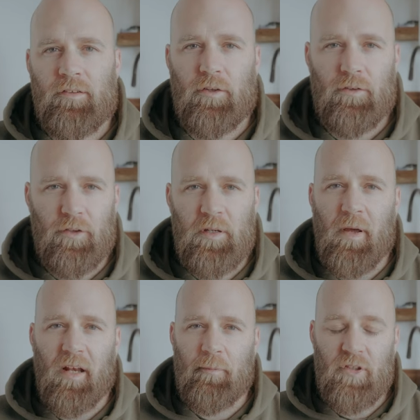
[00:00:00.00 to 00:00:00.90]
So talking
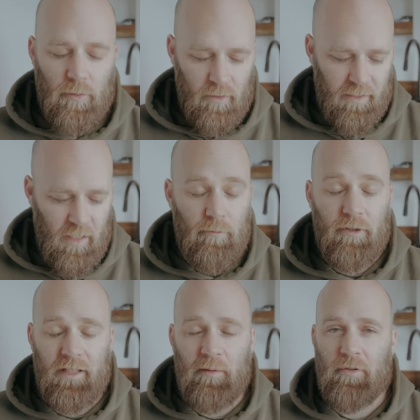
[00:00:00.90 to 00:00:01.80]
about image quality, I'm
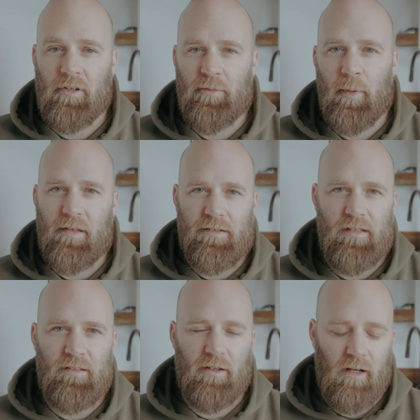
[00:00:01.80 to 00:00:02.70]
really impressed by the
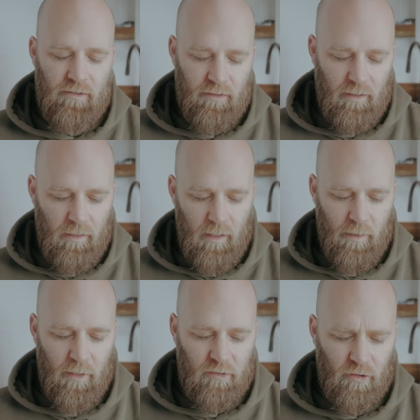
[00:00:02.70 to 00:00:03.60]
sensor actually.
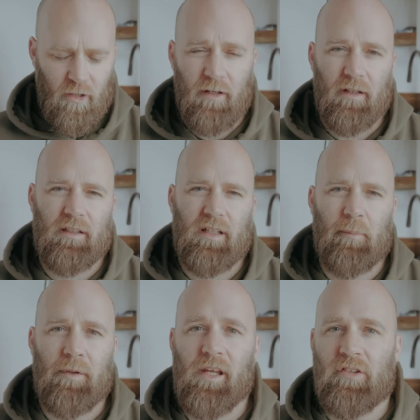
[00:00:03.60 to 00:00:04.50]
I shot a
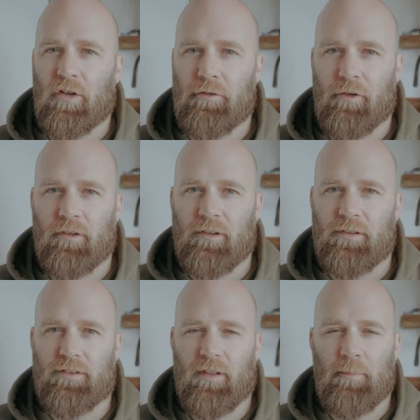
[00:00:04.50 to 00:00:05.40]
couple of astro
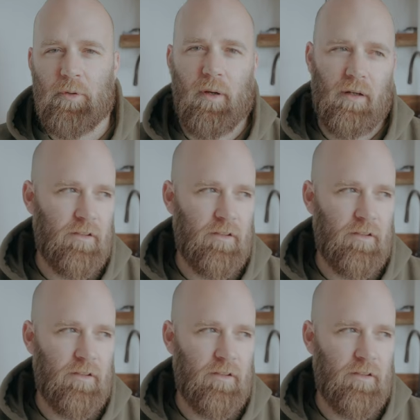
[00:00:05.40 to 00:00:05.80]
photos. I put one on